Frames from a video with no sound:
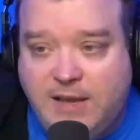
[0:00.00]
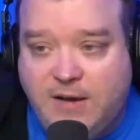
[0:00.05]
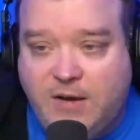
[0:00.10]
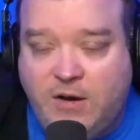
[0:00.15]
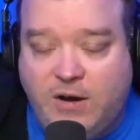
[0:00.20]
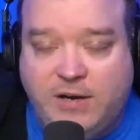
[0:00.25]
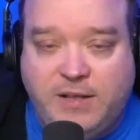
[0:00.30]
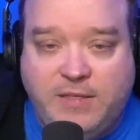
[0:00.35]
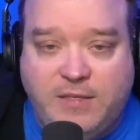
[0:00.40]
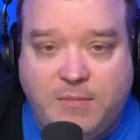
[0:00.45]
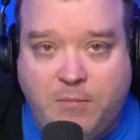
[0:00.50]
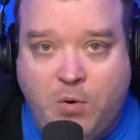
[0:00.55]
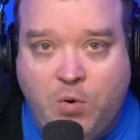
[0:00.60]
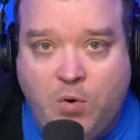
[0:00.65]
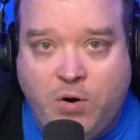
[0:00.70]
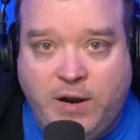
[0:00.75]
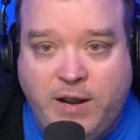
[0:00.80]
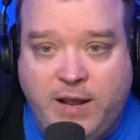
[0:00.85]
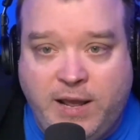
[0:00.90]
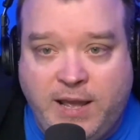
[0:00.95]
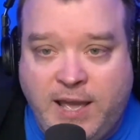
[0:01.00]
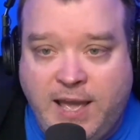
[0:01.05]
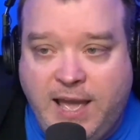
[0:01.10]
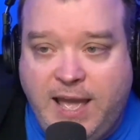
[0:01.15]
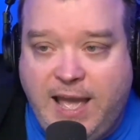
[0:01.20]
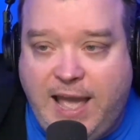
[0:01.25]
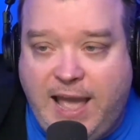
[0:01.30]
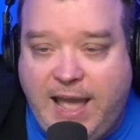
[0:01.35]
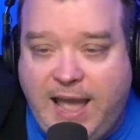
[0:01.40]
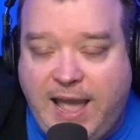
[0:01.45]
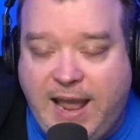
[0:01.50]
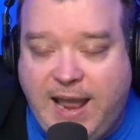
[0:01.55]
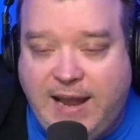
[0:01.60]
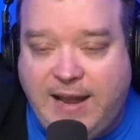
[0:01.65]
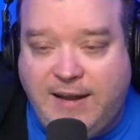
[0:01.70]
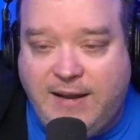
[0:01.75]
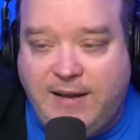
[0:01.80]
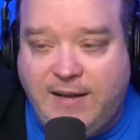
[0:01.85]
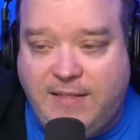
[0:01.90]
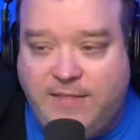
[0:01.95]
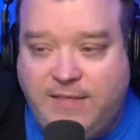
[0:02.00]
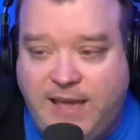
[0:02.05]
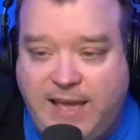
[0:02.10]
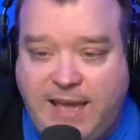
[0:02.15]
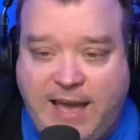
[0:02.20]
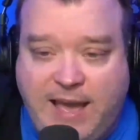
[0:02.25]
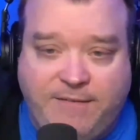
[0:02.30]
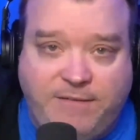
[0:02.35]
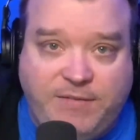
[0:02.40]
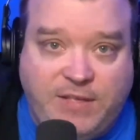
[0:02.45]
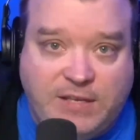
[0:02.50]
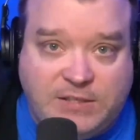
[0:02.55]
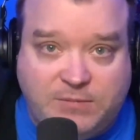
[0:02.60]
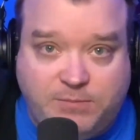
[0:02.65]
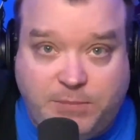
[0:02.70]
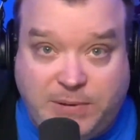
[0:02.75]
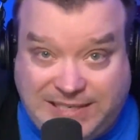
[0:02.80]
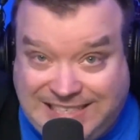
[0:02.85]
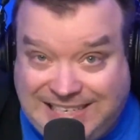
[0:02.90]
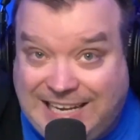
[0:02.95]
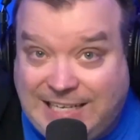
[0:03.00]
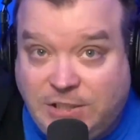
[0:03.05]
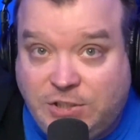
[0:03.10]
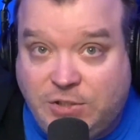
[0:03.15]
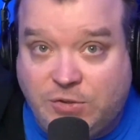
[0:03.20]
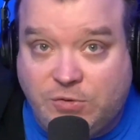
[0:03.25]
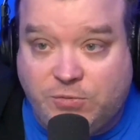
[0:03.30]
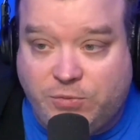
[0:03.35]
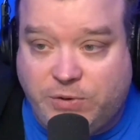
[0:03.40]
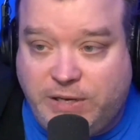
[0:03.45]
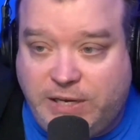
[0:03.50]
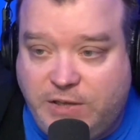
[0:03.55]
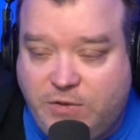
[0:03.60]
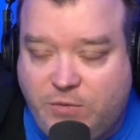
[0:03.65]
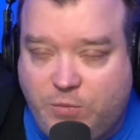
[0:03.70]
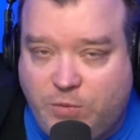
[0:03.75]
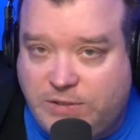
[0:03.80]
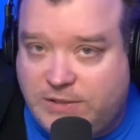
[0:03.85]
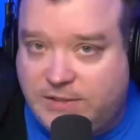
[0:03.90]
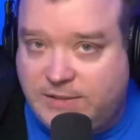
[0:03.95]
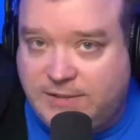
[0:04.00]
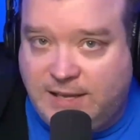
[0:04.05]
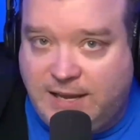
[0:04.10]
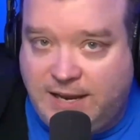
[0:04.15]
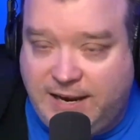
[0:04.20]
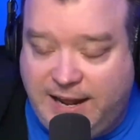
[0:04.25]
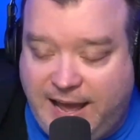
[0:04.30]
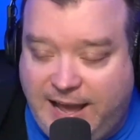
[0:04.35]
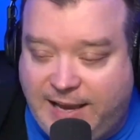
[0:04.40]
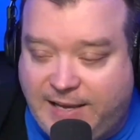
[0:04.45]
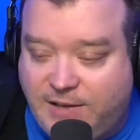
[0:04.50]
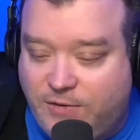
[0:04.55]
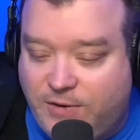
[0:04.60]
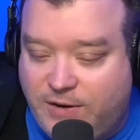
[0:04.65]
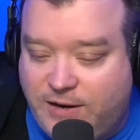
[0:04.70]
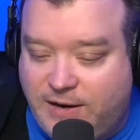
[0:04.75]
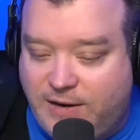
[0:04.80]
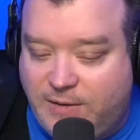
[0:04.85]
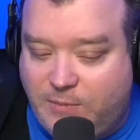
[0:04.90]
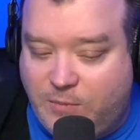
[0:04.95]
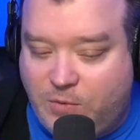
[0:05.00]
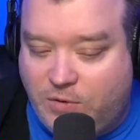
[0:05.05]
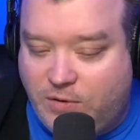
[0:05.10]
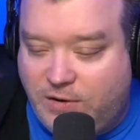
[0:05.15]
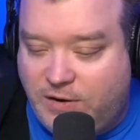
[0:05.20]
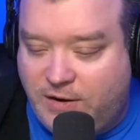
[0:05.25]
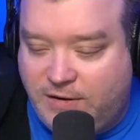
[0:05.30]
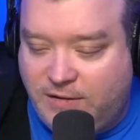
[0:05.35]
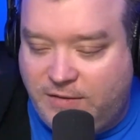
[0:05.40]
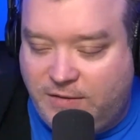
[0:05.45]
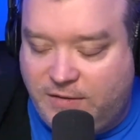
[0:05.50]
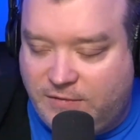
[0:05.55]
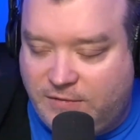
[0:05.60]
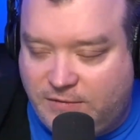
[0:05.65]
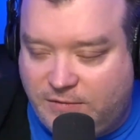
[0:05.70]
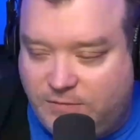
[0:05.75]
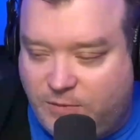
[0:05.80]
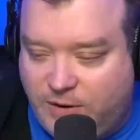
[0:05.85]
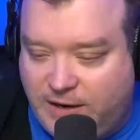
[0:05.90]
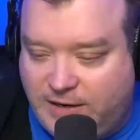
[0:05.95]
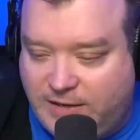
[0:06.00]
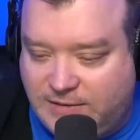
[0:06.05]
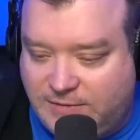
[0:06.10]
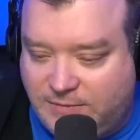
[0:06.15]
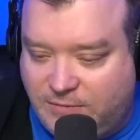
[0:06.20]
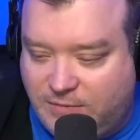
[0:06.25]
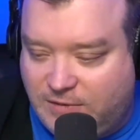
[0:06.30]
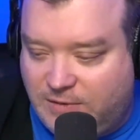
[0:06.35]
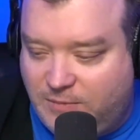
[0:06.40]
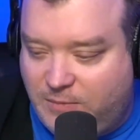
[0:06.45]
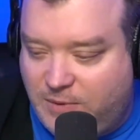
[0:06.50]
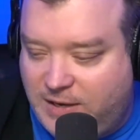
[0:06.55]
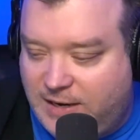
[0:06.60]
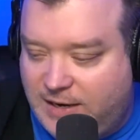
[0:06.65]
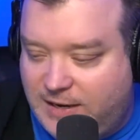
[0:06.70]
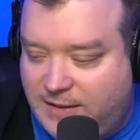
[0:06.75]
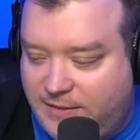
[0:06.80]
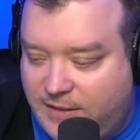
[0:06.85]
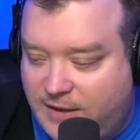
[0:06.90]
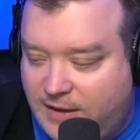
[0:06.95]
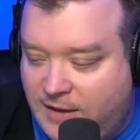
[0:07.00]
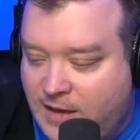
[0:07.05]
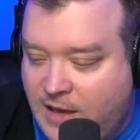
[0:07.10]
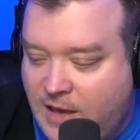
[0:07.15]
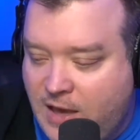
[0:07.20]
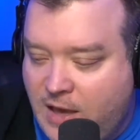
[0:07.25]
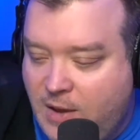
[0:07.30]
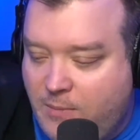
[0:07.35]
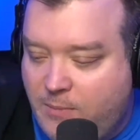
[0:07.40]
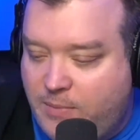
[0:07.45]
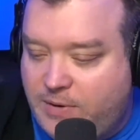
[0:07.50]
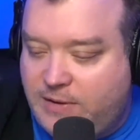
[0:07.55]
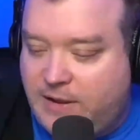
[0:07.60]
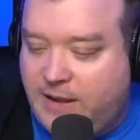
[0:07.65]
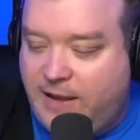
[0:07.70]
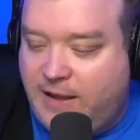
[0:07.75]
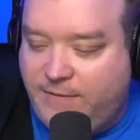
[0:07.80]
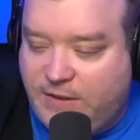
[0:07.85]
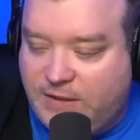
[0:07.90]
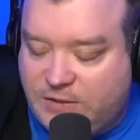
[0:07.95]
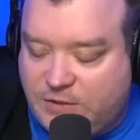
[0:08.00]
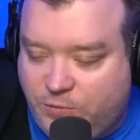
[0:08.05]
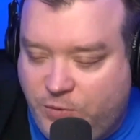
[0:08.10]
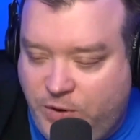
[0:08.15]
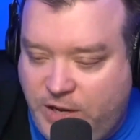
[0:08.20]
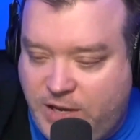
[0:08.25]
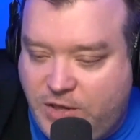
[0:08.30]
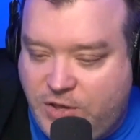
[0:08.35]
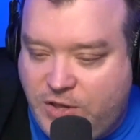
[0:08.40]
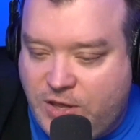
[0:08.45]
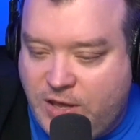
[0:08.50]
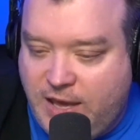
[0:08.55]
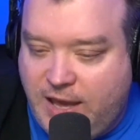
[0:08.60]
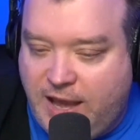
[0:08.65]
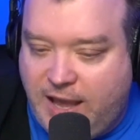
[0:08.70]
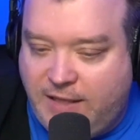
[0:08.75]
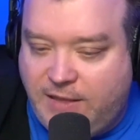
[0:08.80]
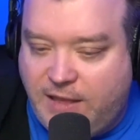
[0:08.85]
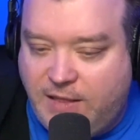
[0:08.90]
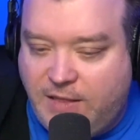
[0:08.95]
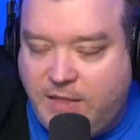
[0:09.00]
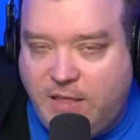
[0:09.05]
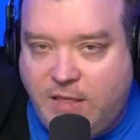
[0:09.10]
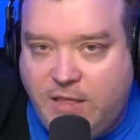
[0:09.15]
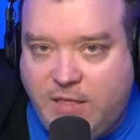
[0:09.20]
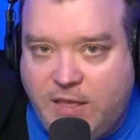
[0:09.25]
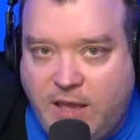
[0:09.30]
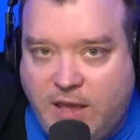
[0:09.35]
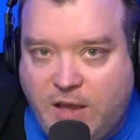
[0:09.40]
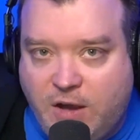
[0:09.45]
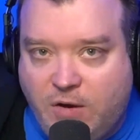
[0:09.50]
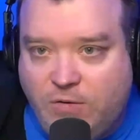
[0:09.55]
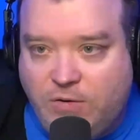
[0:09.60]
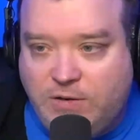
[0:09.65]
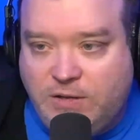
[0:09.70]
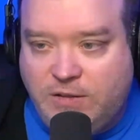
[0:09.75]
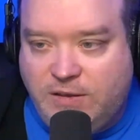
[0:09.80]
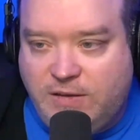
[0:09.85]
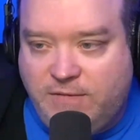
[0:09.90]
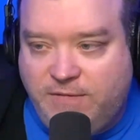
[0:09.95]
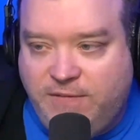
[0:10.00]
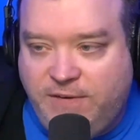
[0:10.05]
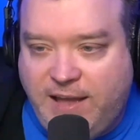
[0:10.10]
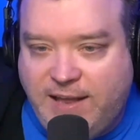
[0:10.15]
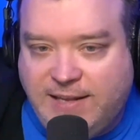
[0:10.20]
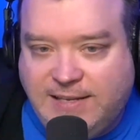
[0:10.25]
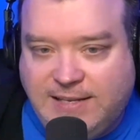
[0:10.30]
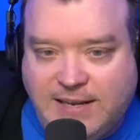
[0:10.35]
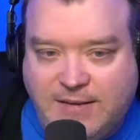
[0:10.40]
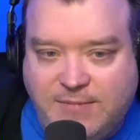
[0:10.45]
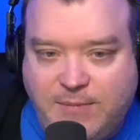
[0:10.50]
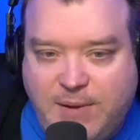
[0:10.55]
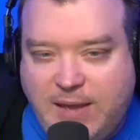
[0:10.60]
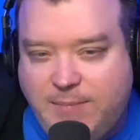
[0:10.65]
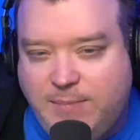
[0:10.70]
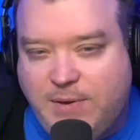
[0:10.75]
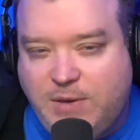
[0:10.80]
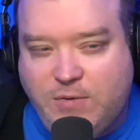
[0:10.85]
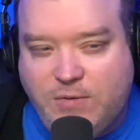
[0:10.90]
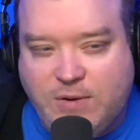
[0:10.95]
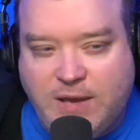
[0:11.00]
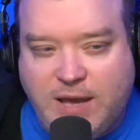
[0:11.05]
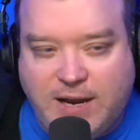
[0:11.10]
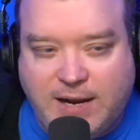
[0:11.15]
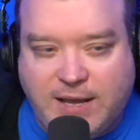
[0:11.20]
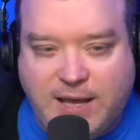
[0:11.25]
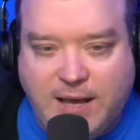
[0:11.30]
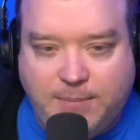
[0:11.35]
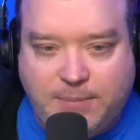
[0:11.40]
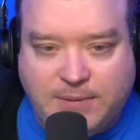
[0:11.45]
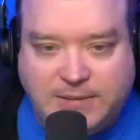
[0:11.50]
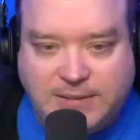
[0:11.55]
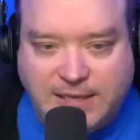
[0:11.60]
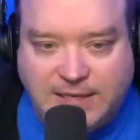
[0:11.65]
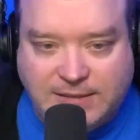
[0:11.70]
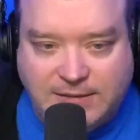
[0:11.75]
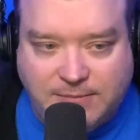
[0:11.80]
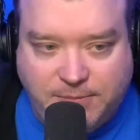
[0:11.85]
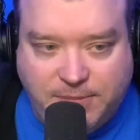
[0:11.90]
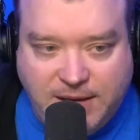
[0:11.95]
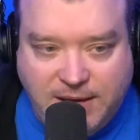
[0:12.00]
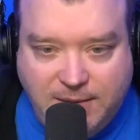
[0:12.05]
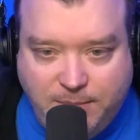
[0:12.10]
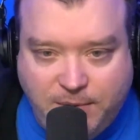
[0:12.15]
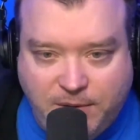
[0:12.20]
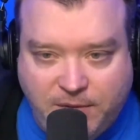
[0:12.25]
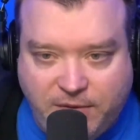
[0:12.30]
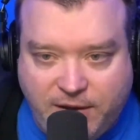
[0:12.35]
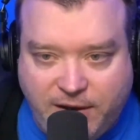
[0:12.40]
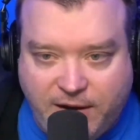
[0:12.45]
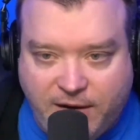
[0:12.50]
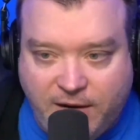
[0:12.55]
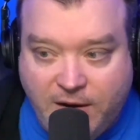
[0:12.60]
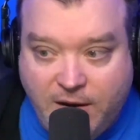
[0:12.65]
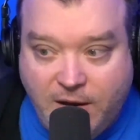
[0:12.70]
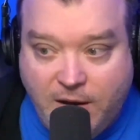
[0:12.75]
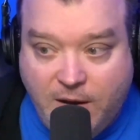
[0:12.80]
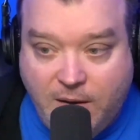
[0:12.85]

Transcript: on in the morning and they have this potential reach, which is not accurate anymore. None of those ratings really mean anything, but have this reach and then they go to the event and maybe you got a couple dozen people there.